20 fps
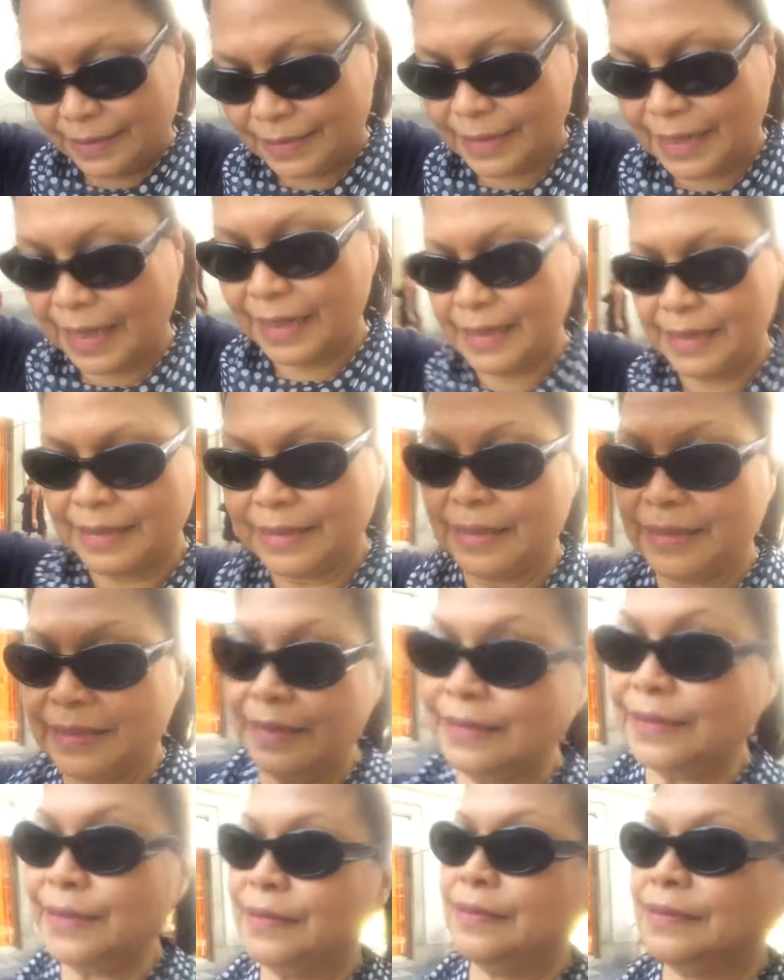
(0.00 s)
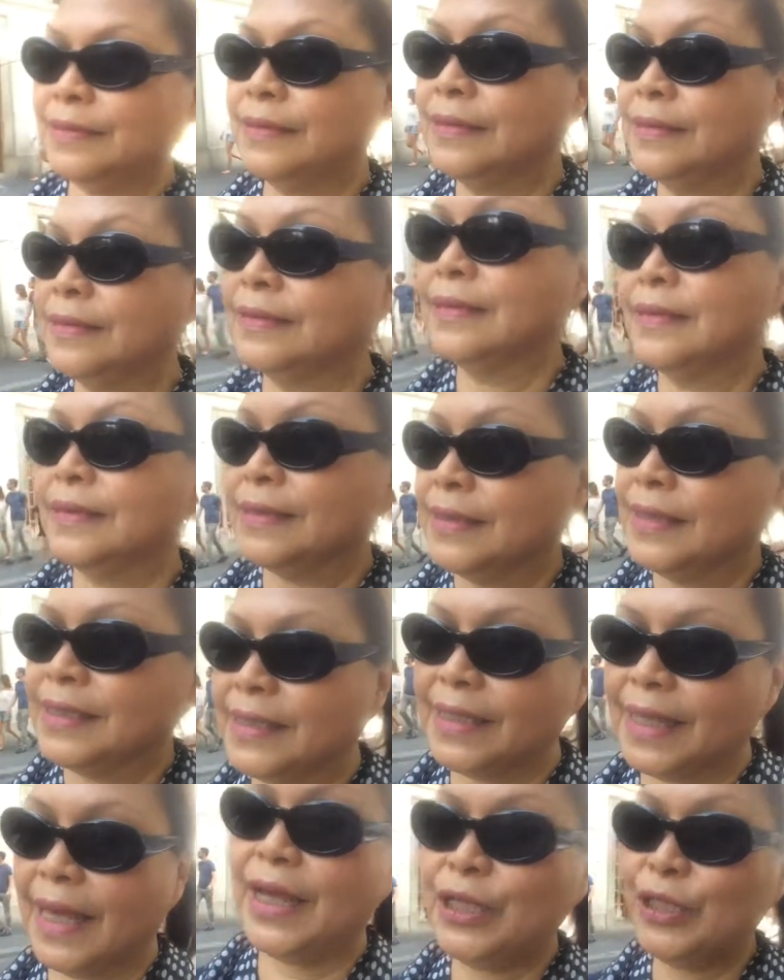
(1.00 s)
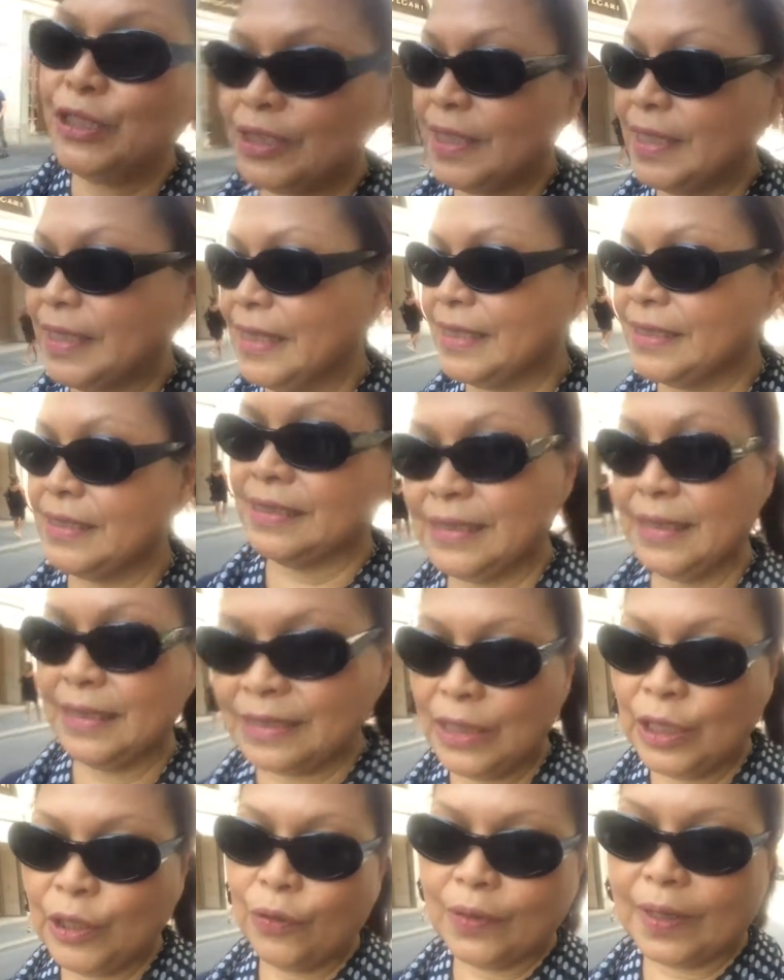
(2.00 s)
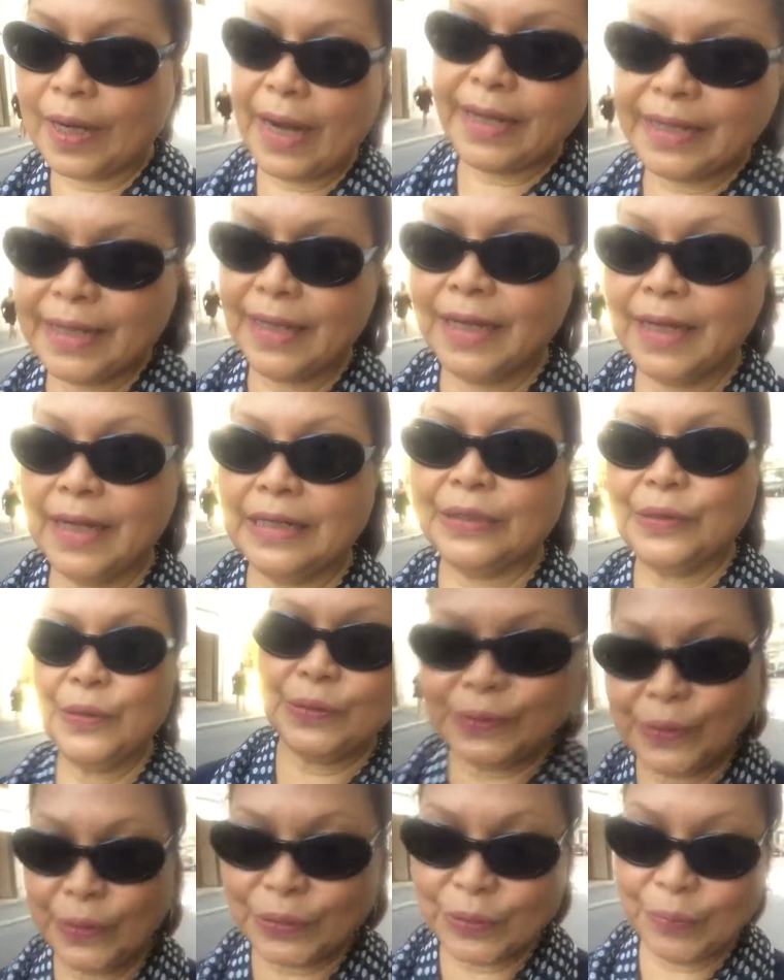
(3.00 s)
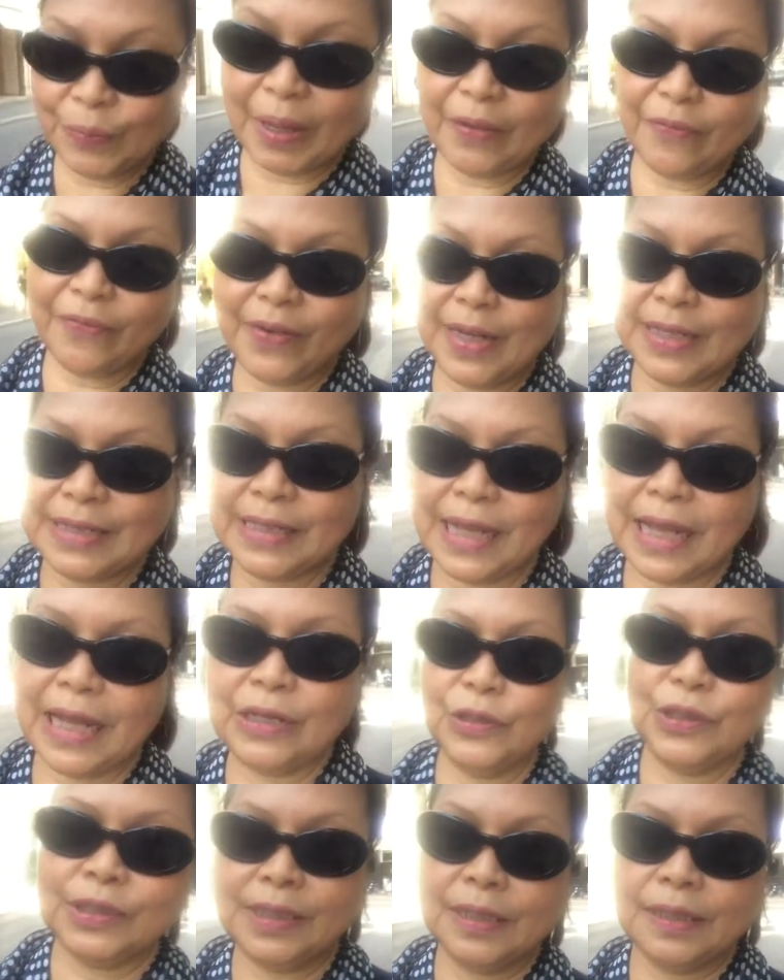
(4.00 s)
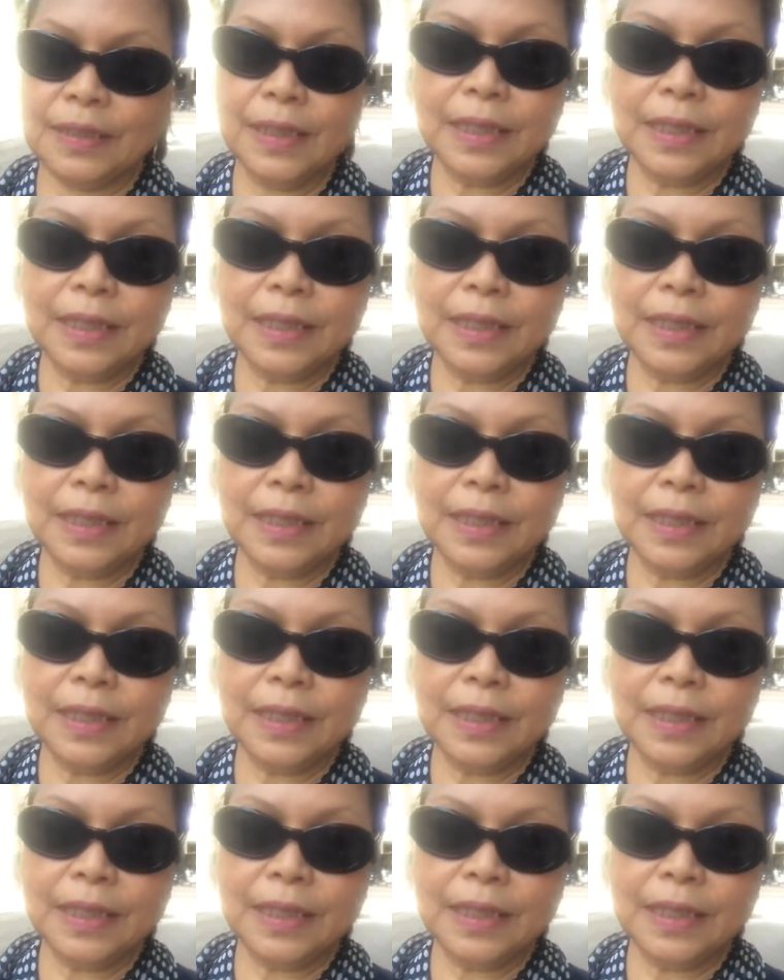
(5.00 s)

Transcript: then the station is right here to go to my friend's house,